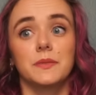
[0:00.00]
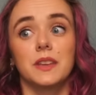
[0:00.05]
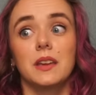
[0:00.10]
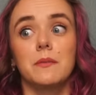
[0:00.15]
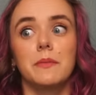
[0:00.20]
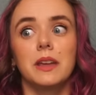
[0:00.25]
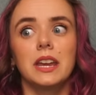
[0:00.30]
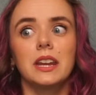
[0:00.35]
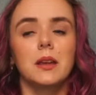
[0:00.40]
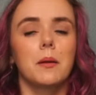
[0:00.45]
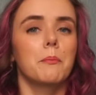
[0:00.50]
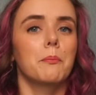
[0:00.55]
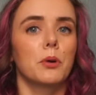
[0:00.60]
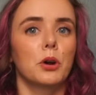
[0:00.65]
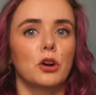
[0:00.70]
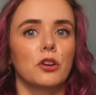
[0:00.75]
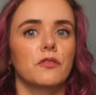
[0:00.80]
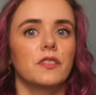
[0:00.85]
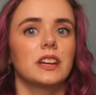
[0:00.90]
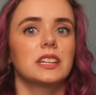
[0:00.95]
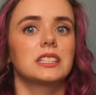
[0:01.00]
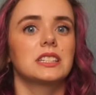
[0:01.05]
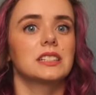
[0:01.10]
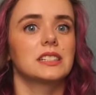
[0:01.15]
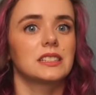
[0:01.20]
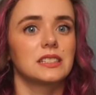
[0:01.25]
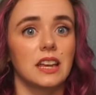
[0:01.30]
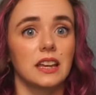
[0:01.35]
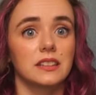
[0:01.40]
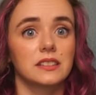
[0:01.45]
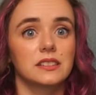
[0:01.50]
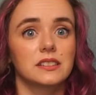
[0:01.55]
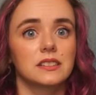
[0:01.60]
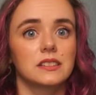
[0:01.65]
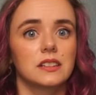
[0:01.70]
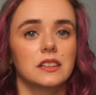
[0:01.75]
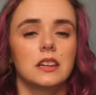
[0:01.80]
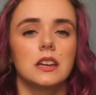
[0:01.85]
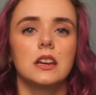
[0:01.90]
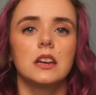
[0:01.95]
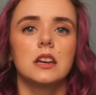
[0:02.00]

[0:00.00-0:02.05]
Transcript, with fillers: It made perfect sense.